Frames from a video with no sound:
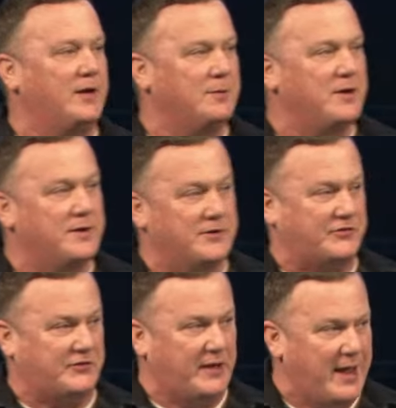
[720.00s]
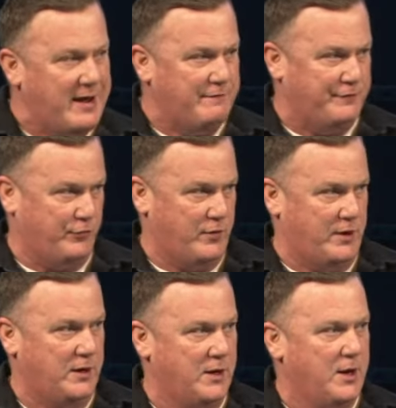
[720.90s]
him into
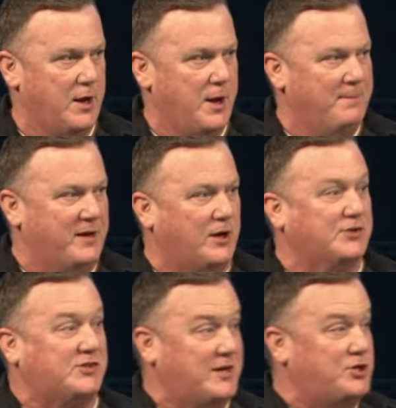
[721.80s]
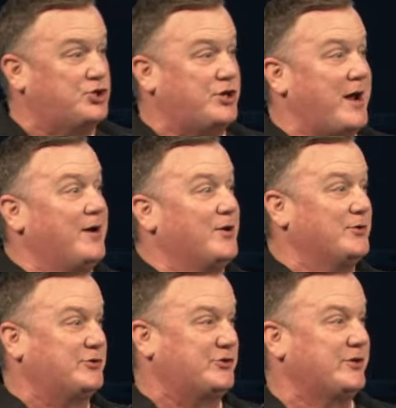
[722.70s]
slavery because he
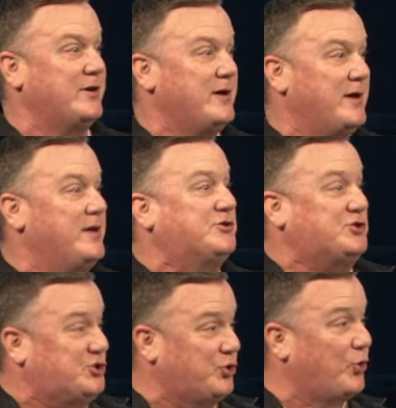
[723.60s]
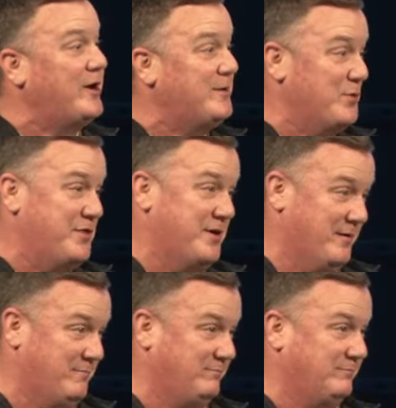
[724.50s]
shares his dream with
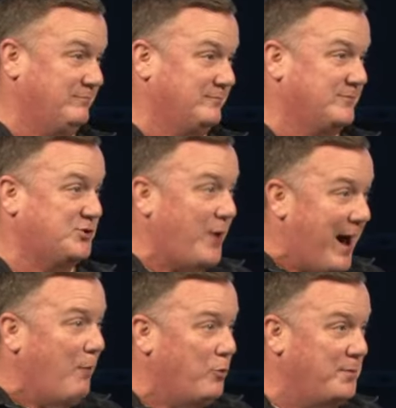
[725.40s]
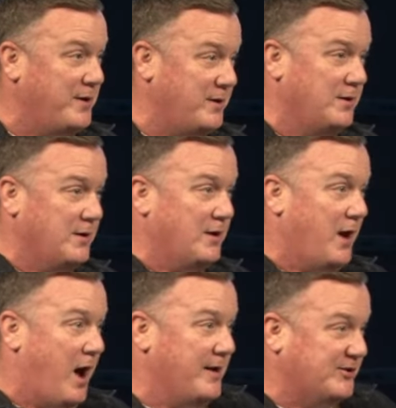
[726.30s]
them. So I will be
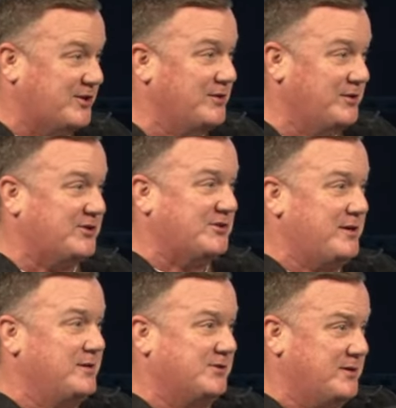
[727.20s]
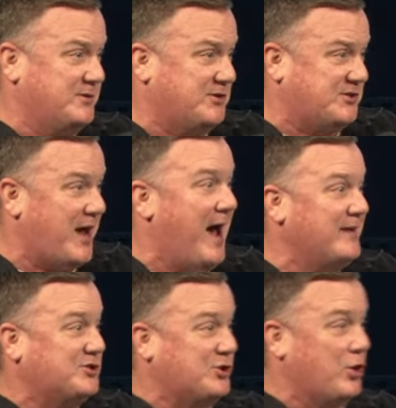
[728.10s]
honest here. This is a
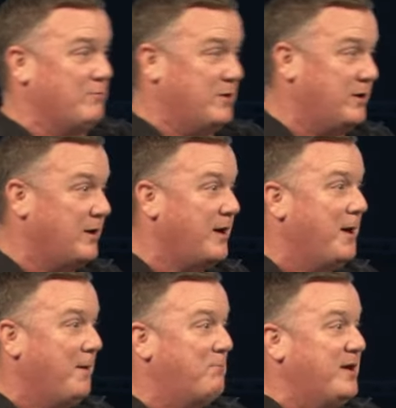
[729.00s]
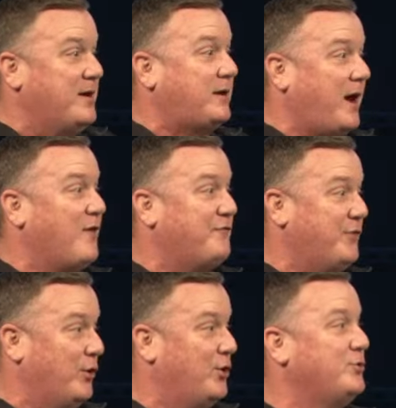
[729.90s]
side sermon. Be
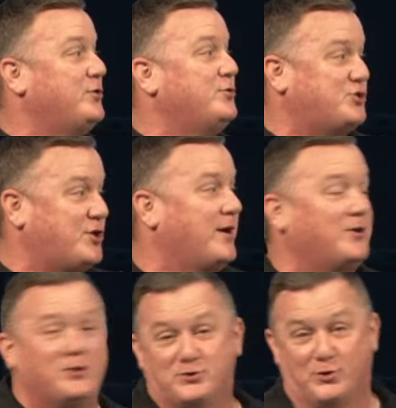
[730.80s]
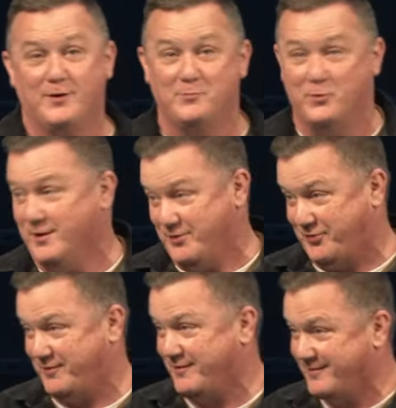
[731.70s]
careful who you share your dream
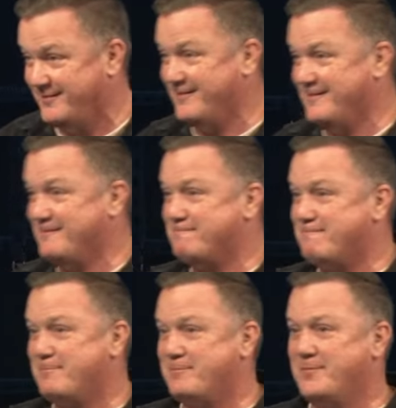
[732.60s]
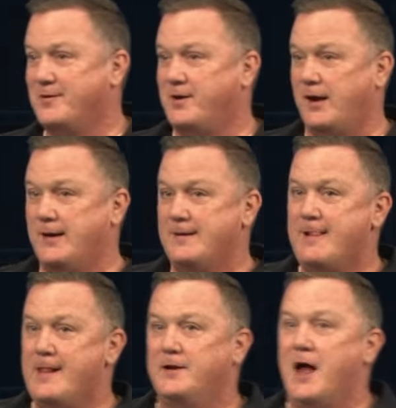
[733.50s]
with. Okay?
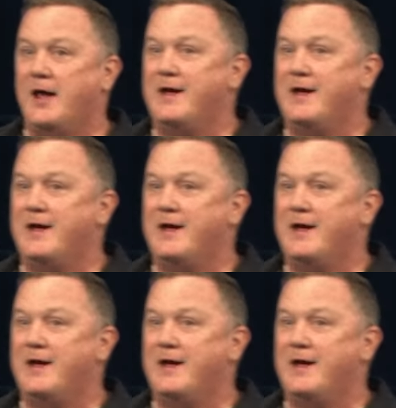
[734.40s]
Not